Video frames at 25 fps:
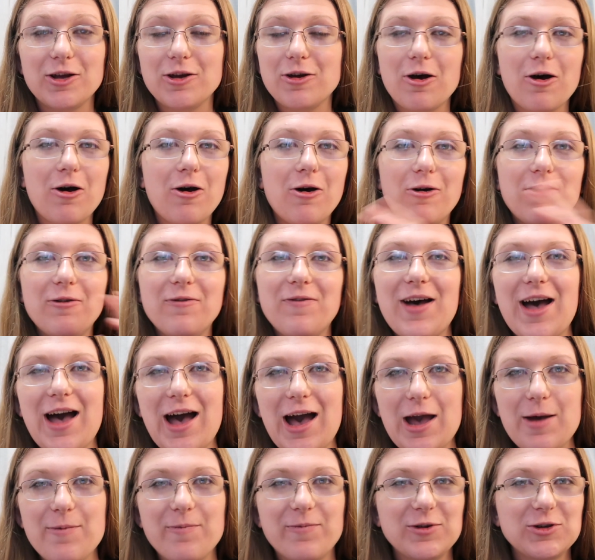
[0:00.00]
Whole
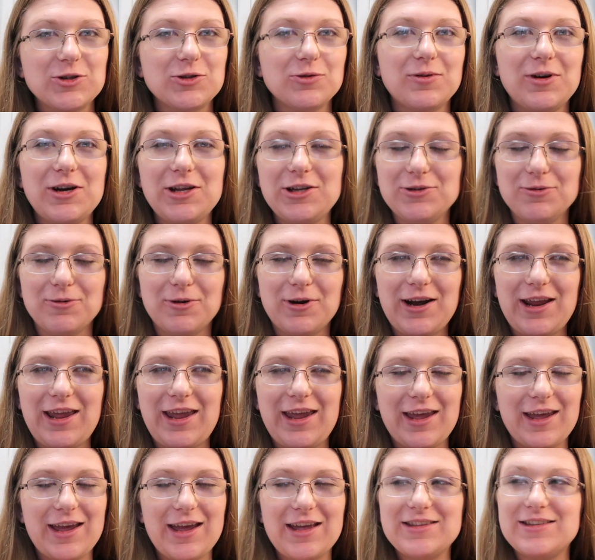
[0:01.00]
vibe for twenty
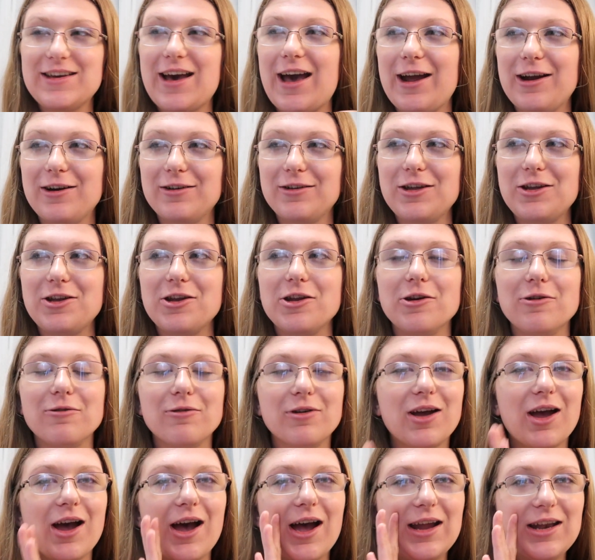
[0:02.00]
twenty, entirely new,
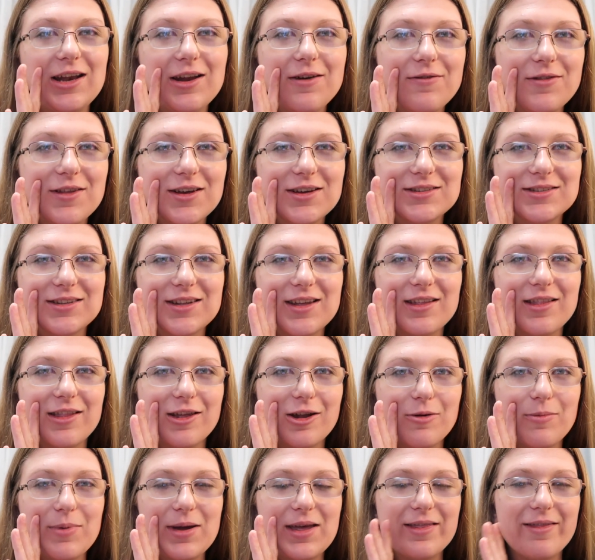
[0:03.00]
kind of looks a
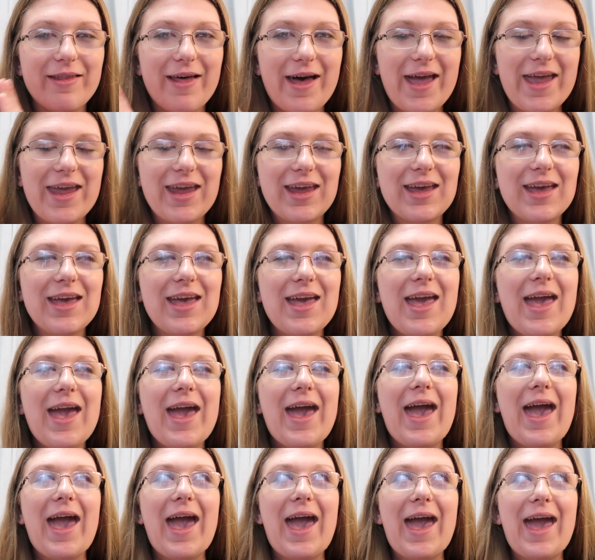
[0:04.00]
little bit like
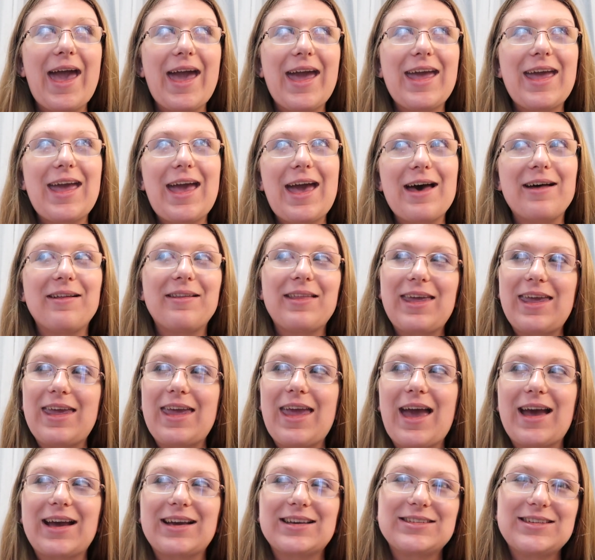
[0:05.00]

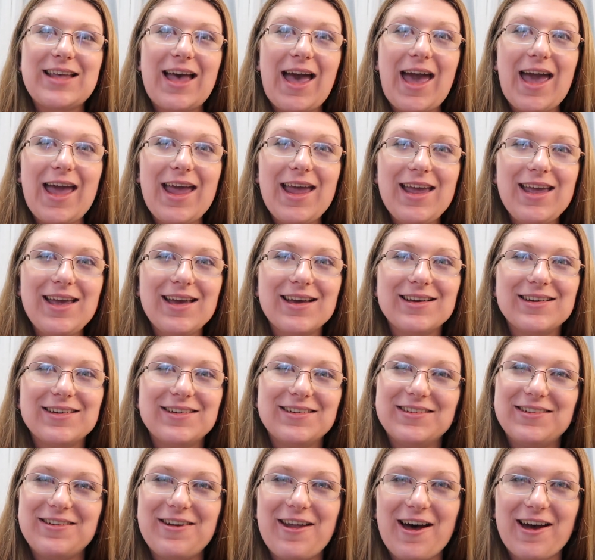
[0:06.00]
Alexa.
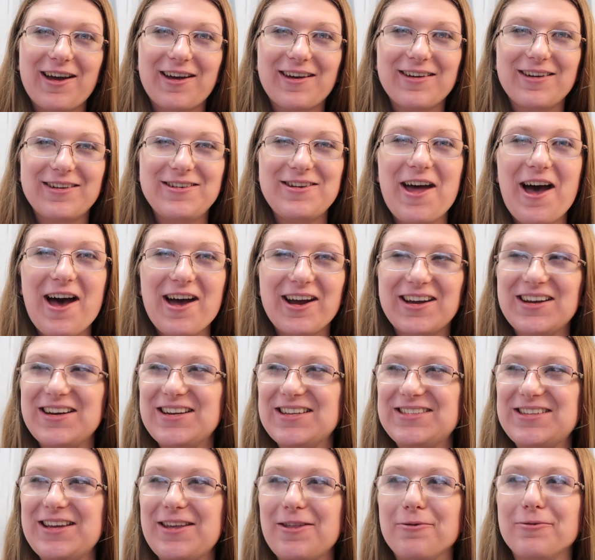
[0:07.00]
Not, not going
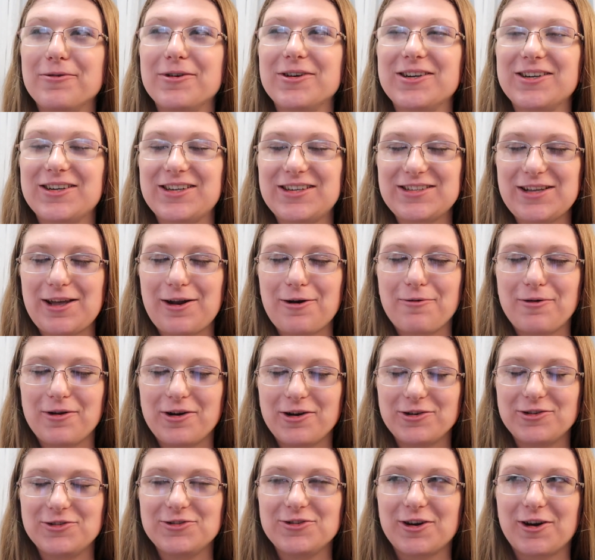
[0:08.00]
to say the word because I don't
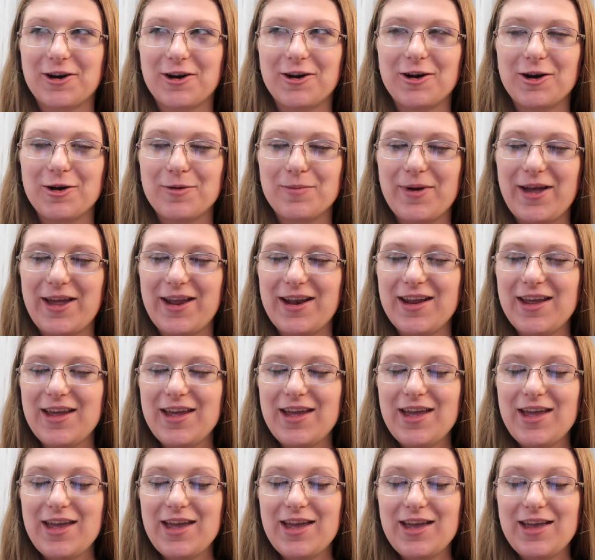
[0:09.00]
want to trigger her, but
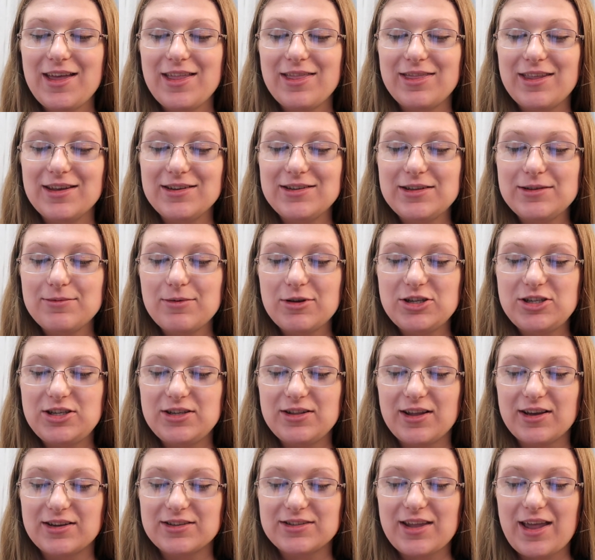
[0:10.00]
this is what she
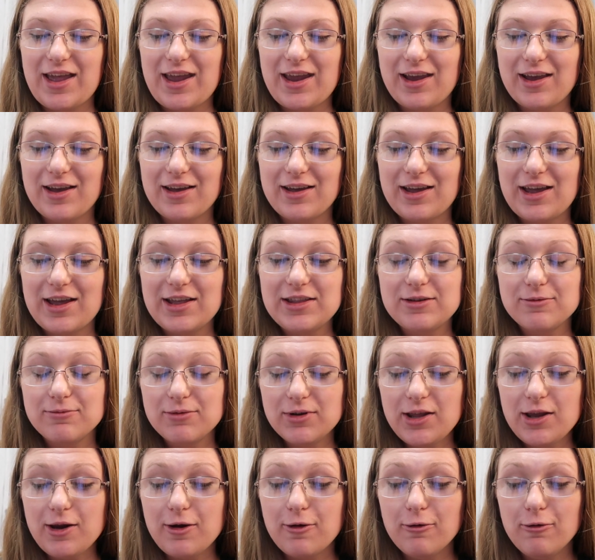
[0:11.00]
looks like. It's
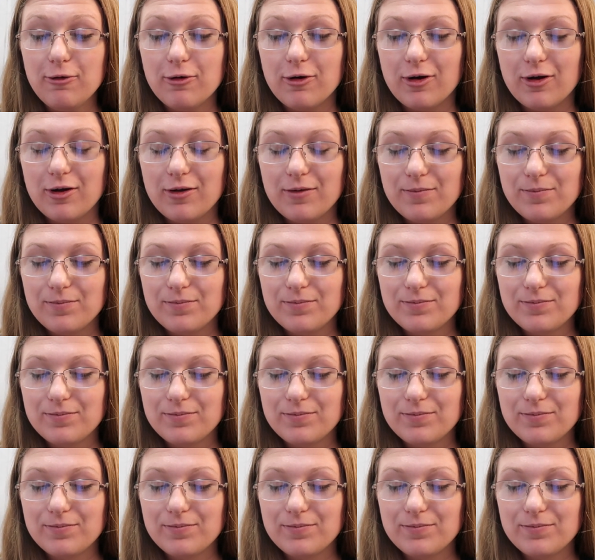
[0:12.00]
really cool.